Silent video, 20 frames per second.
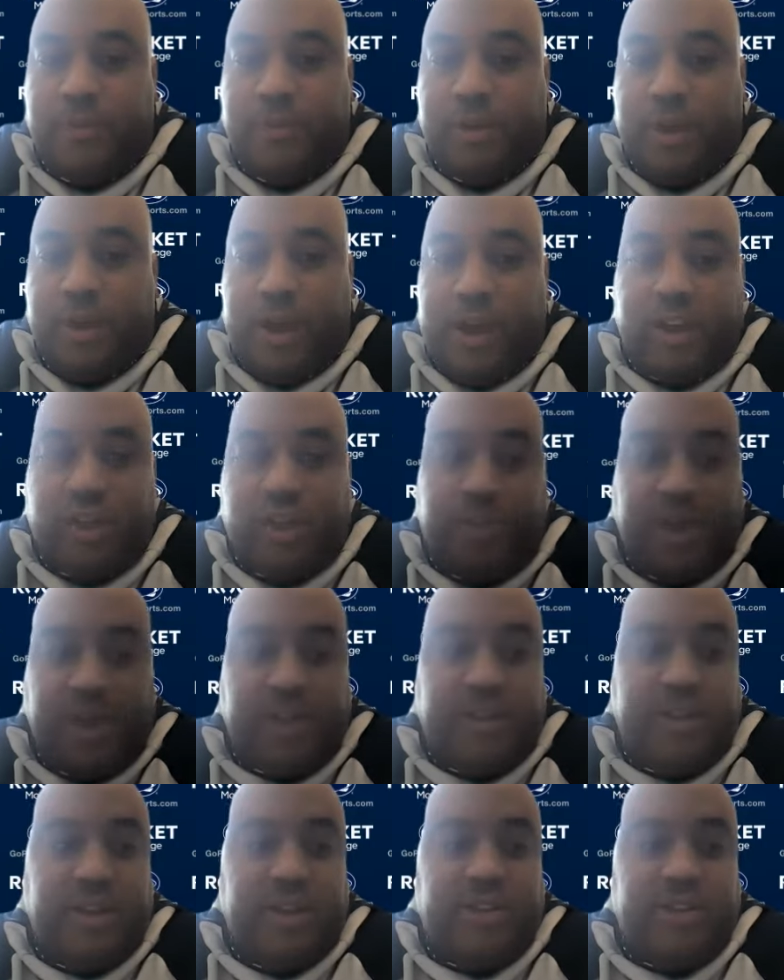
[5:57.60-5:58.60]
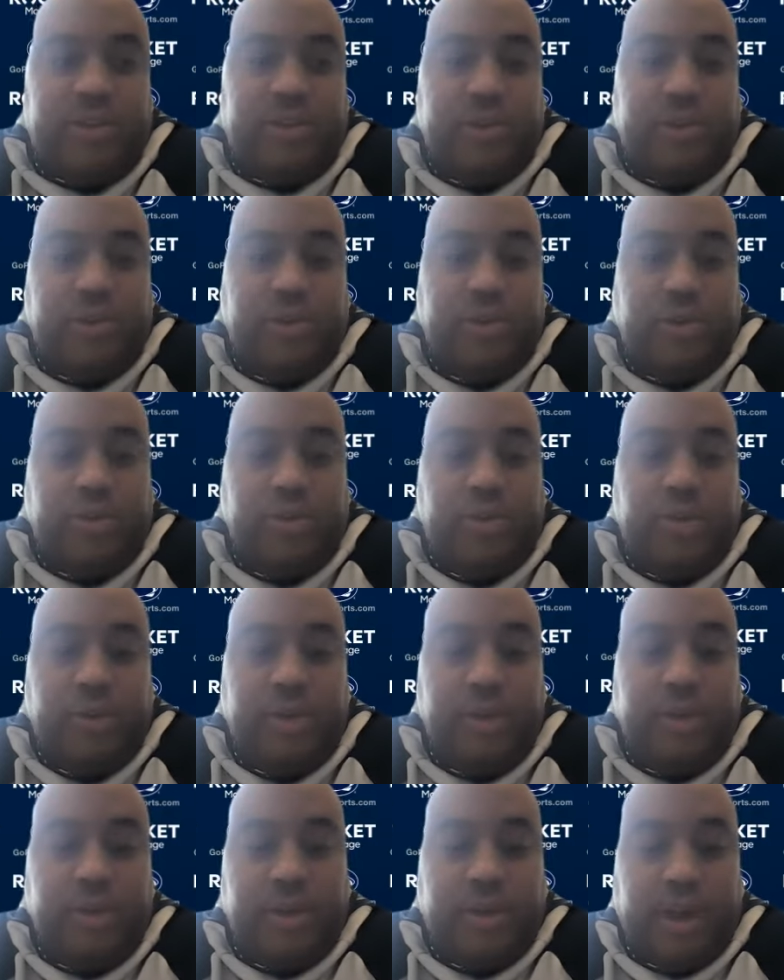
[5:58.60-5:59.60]
I expect us to,
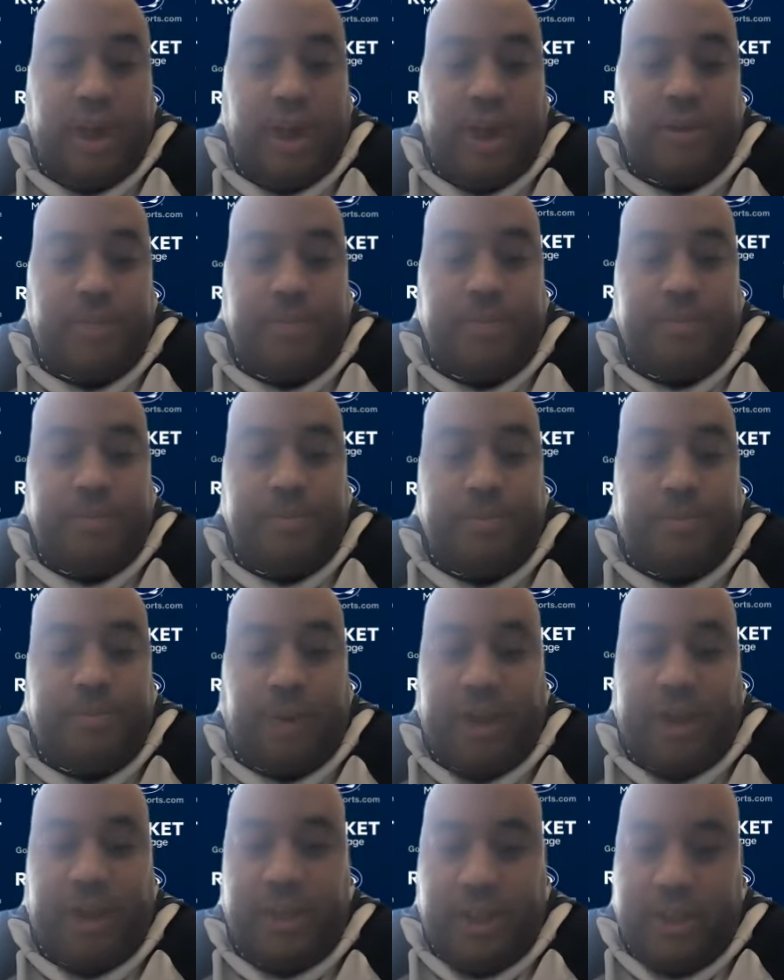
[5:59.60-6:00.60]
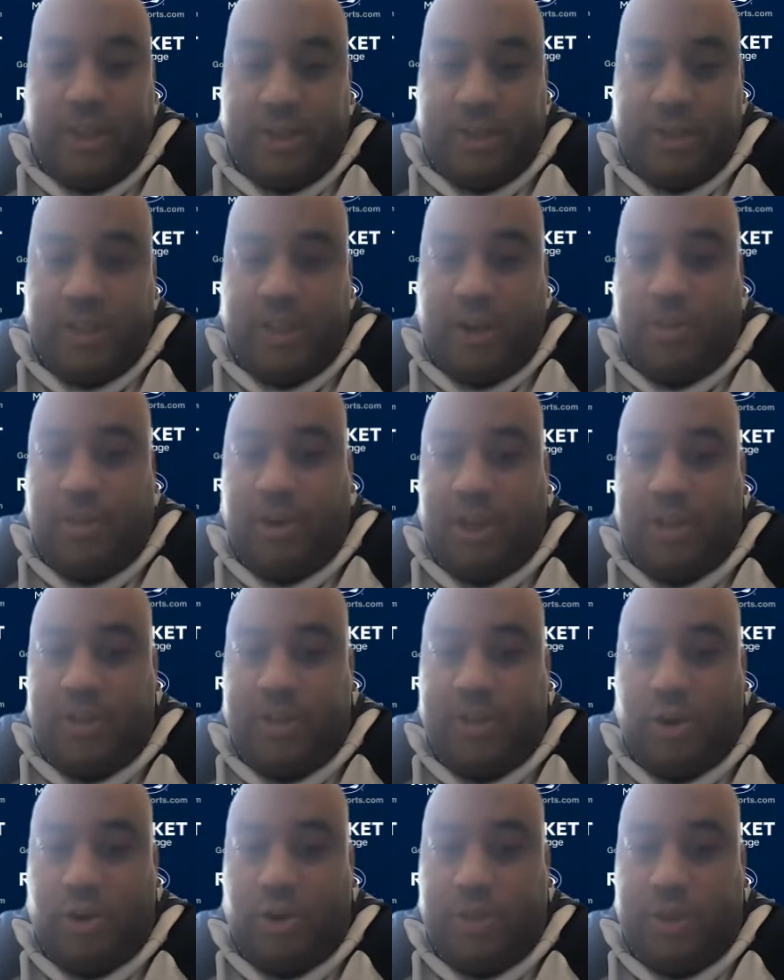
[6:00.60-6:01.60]
like, play in the NCAA
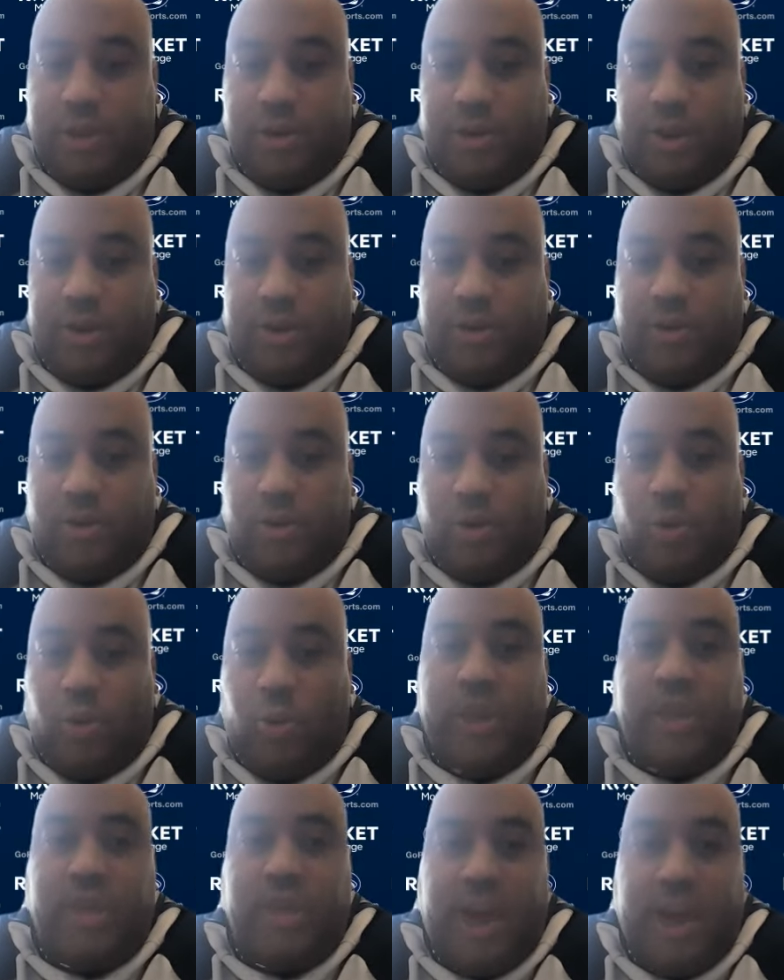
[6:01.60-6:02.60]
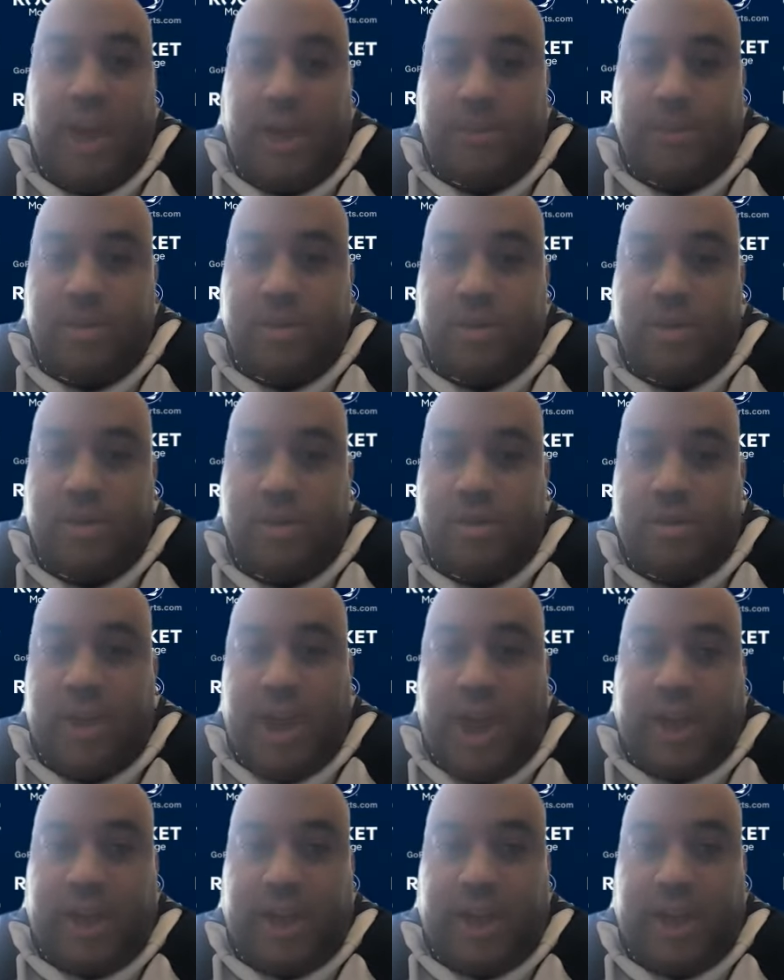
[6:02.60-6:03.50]
tournament, like, win games, stack